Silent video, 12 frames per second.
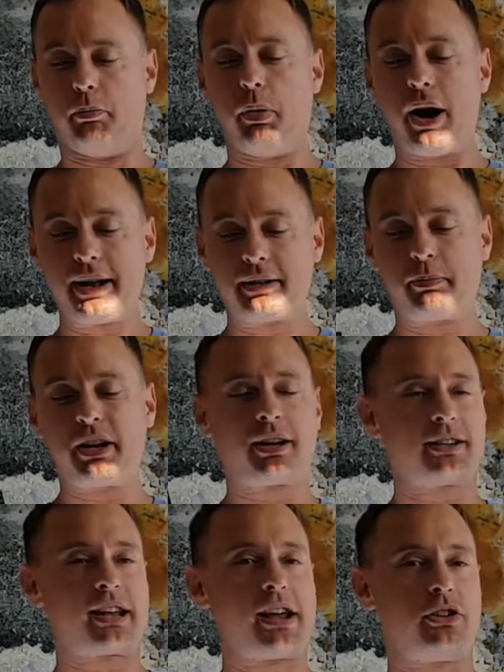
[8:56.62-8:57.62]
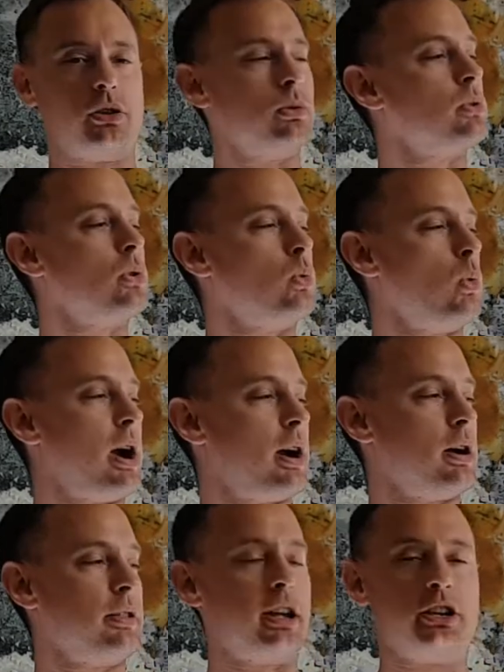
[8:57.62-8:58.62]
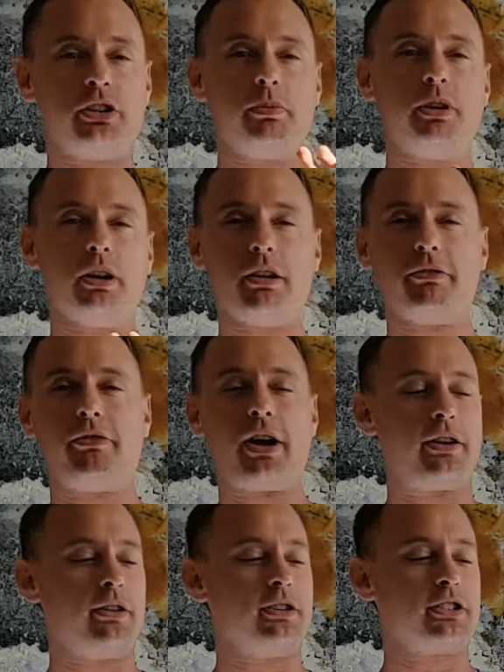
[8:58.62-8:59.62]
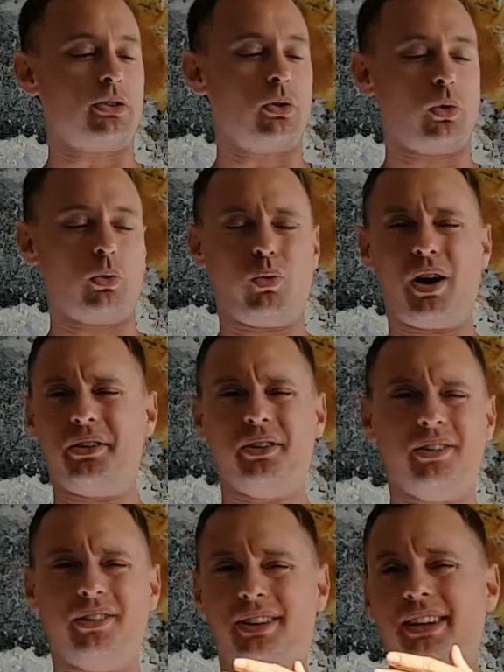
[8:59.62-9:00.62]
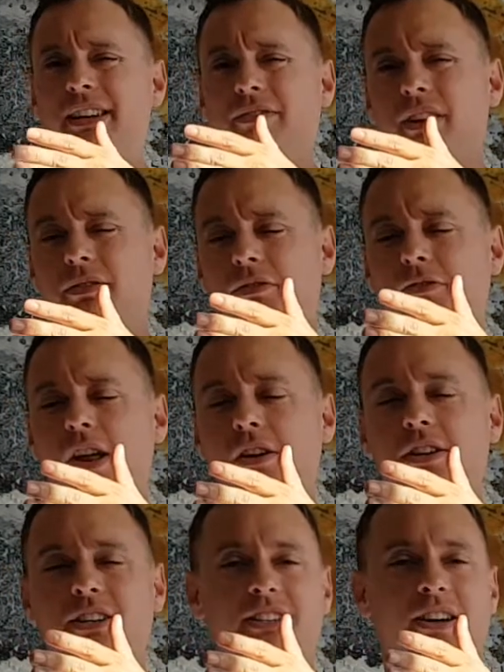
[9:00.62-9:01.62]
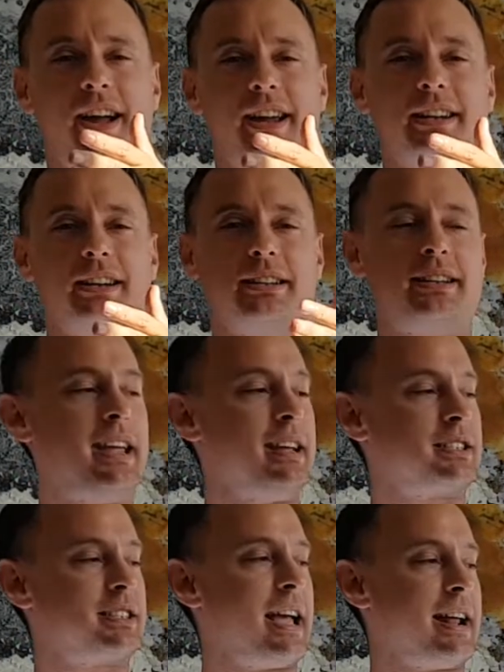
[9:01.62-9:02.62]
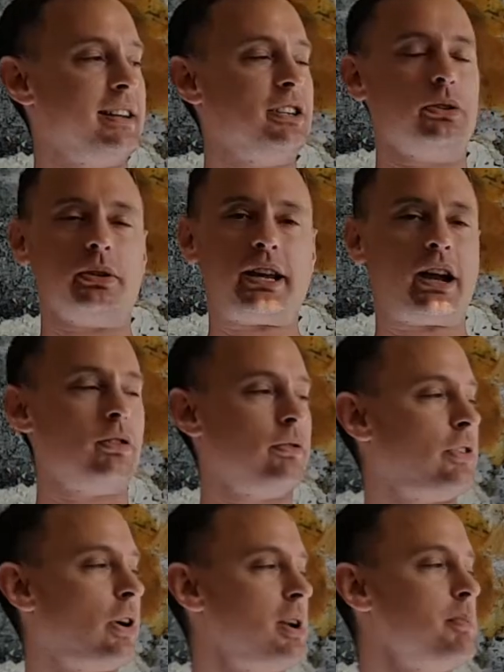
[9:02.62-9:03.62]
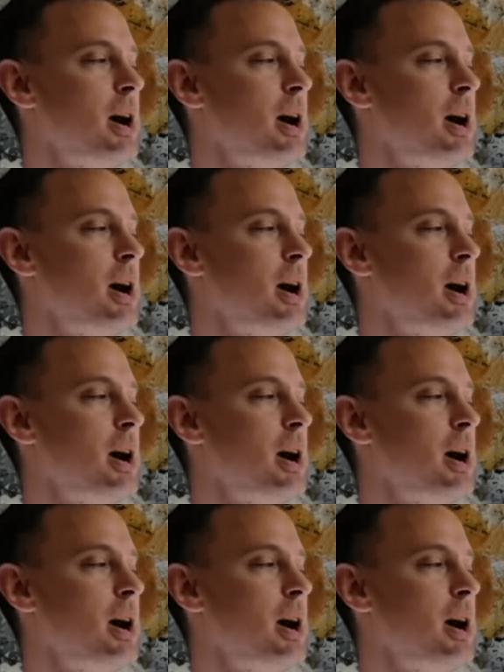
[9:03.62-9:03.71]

But because I don't know where they should be on Feders or whether even Feder design takes that into account very